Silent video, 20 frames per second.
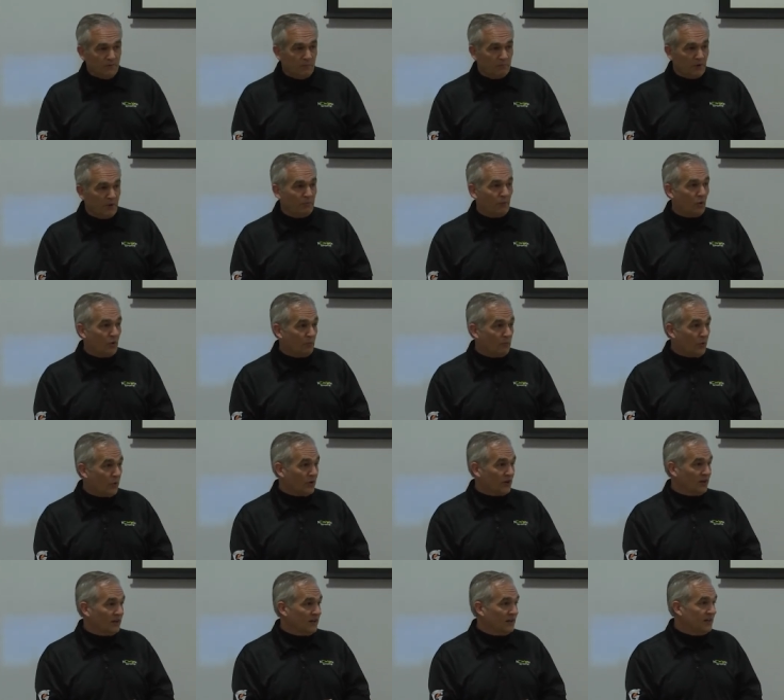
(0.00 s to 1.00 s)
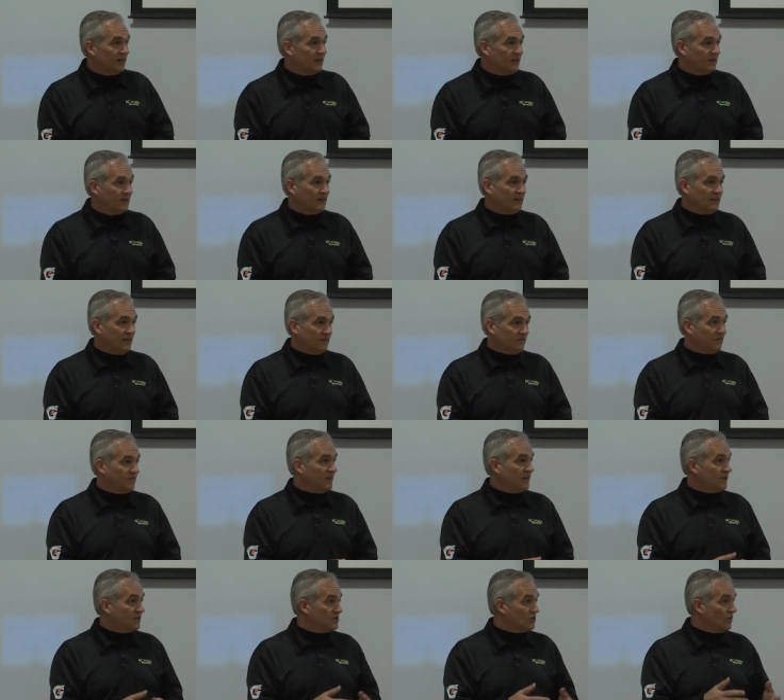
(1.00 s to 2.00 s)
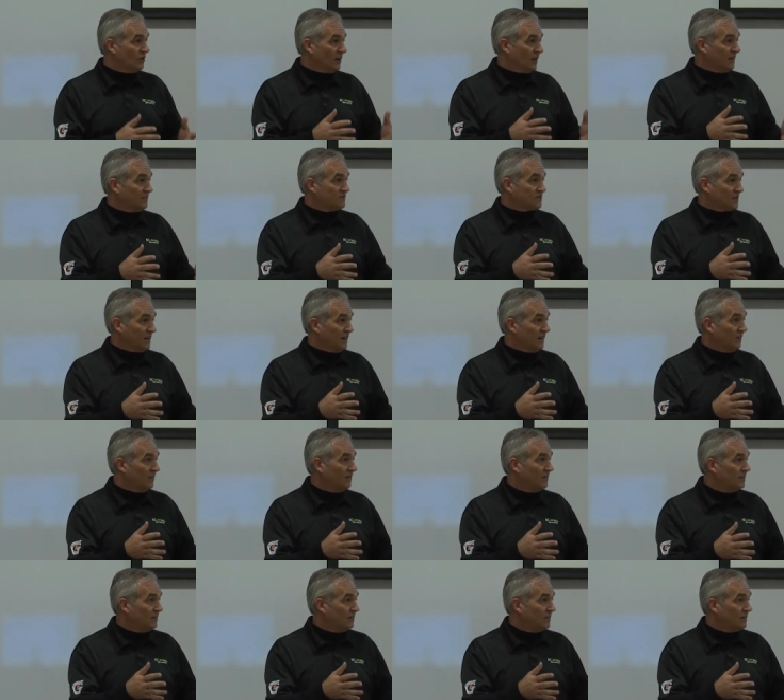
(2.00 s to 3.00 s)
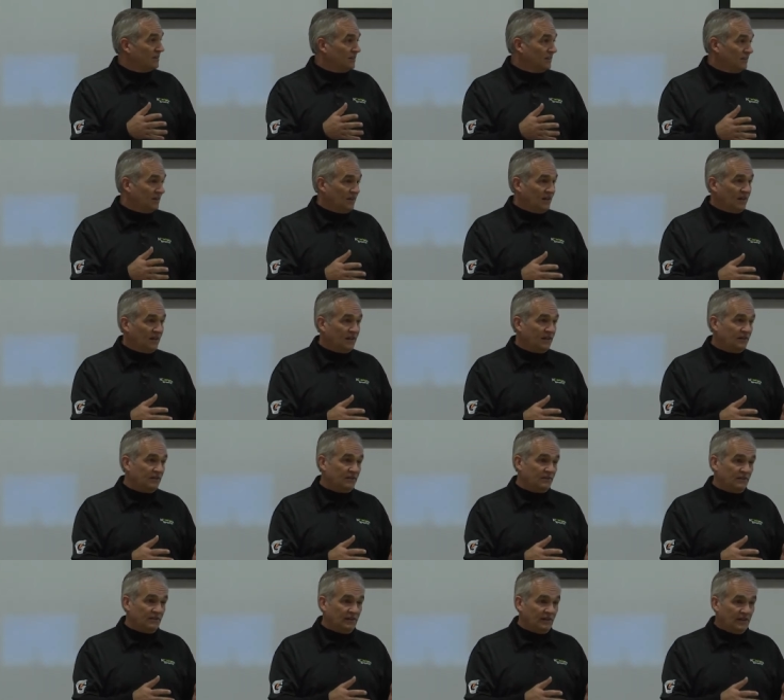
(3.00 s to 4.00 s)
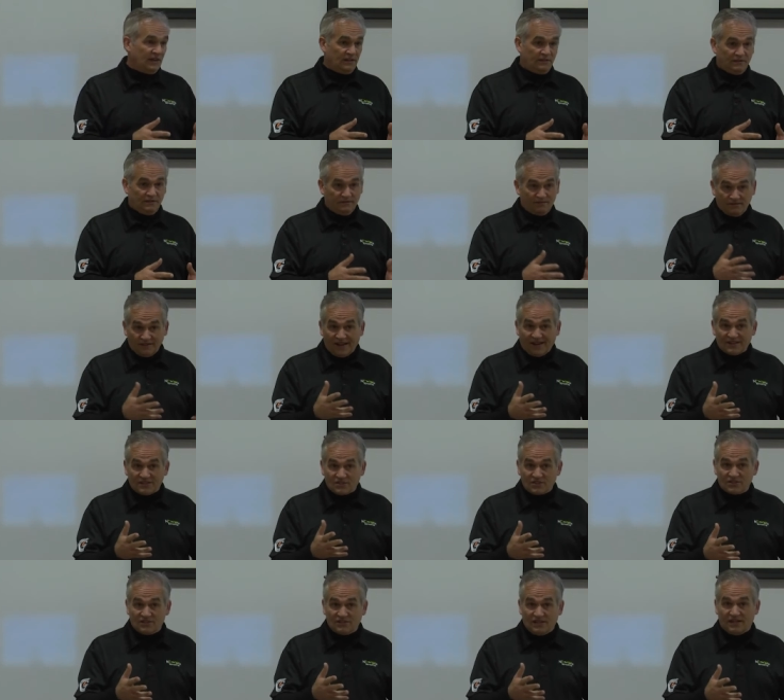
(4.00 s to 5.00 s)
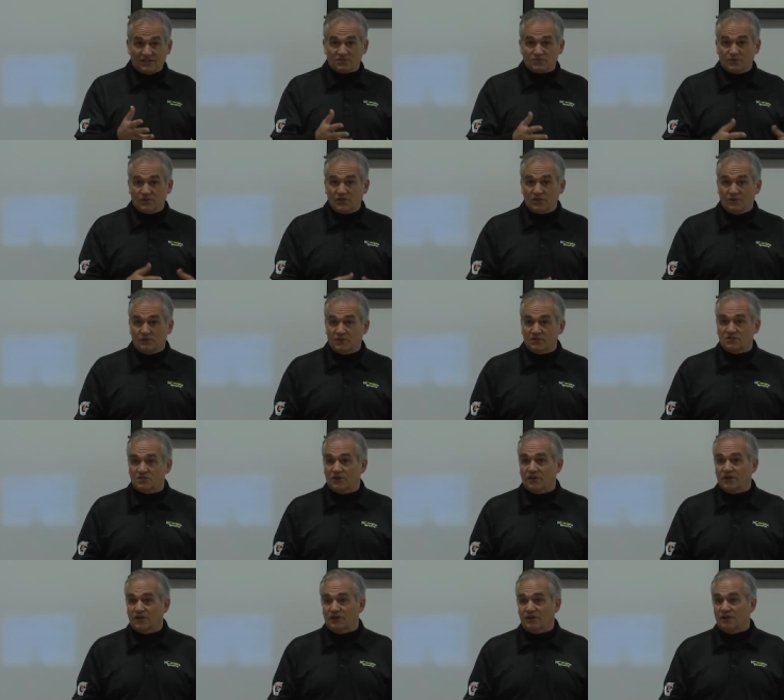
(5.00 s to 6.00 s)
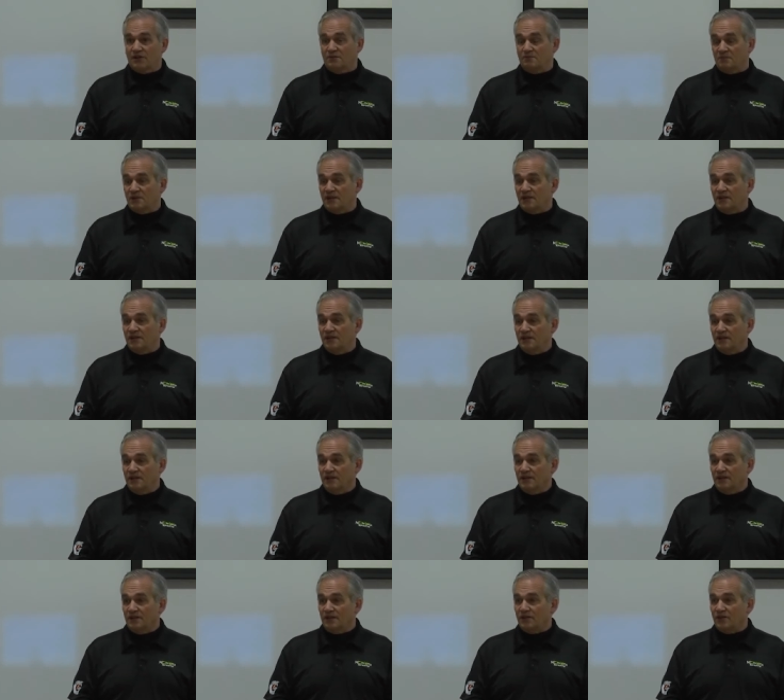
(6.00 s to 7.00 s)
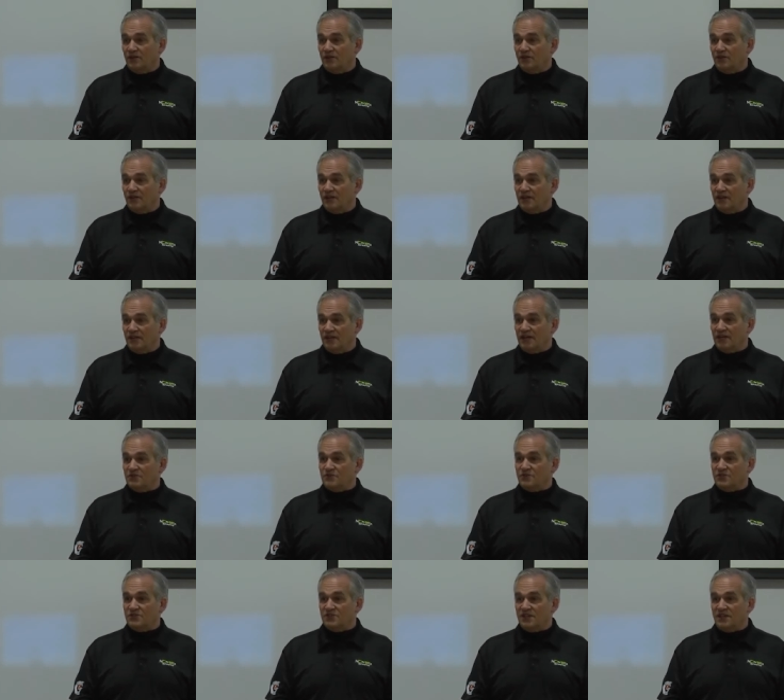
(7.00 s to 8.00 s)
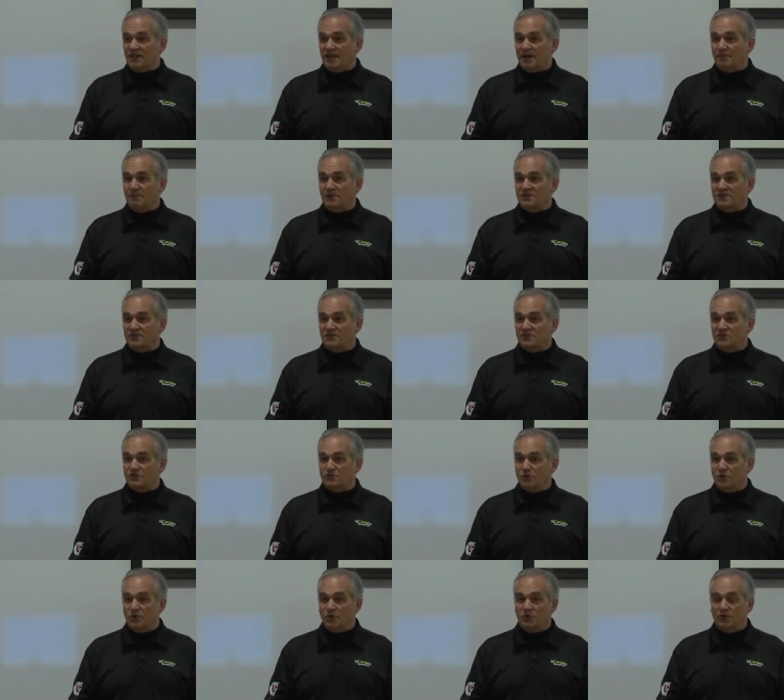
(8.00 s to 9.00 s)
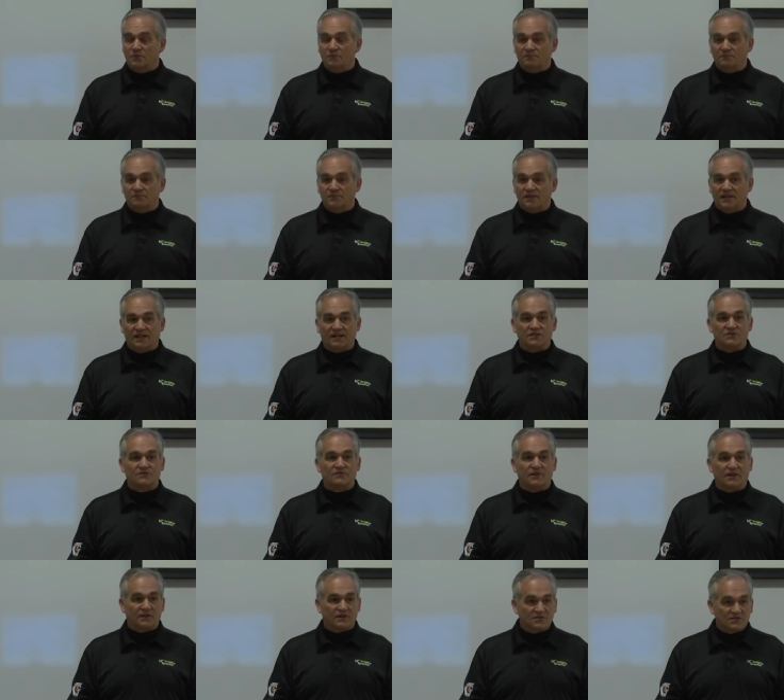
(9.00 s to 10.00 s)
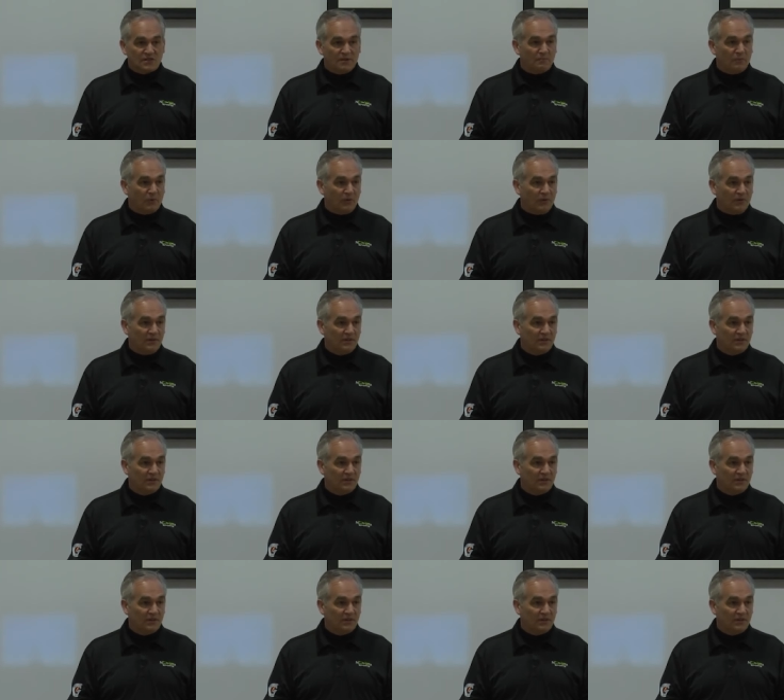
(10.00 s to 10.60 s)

But more importantly, it, it fit into a lifestyle and and that's that's really what started it. But you know, the interest in that business grew, and it's very simple.